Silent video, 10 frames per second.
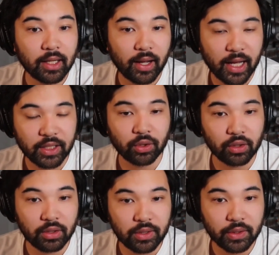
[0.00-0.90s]
as
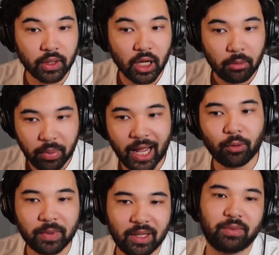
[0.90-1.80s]
hers, but I
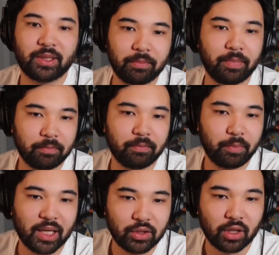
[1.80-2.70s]
would be able to
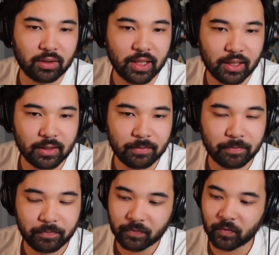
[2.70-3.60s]
bake a chocolate cake.
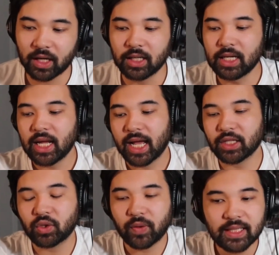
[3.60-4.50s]
Right.
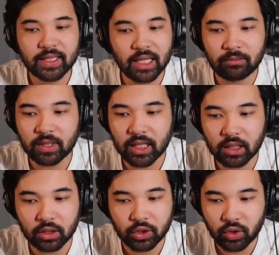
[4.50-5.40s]
And so that's the same
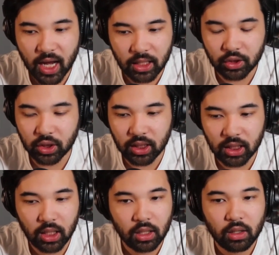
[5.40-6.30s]
thing as
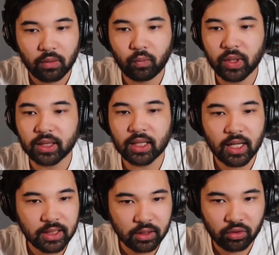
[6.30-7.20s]
strategy with
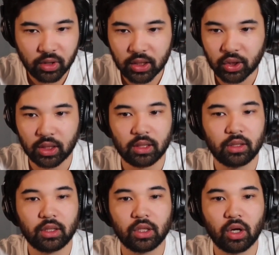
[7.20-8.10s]
content
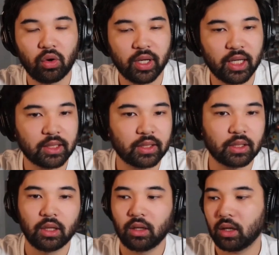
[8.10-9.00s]
creation. You know, it's
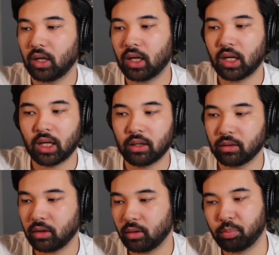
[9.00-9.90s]

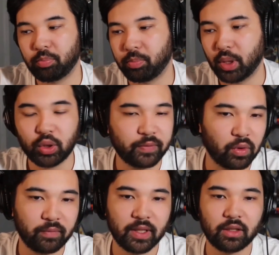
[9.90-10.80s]
post
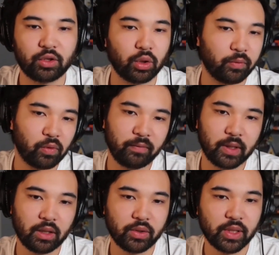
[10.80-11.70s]
4 short form
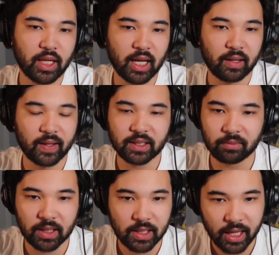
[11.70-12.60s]
videos a day. That's
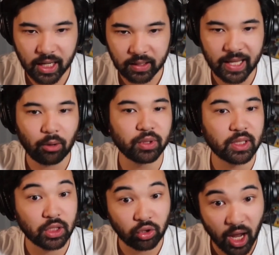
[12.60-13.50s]
something that was
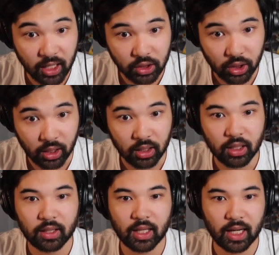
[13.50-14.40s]
the strategy
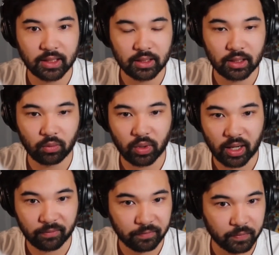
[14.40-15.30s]
that I did when
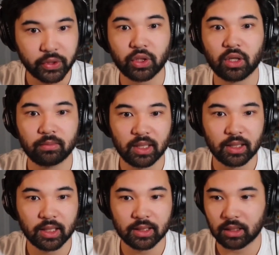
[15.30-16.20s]
I first started making
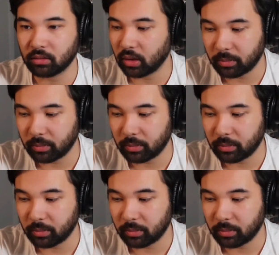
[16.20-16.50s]
content. I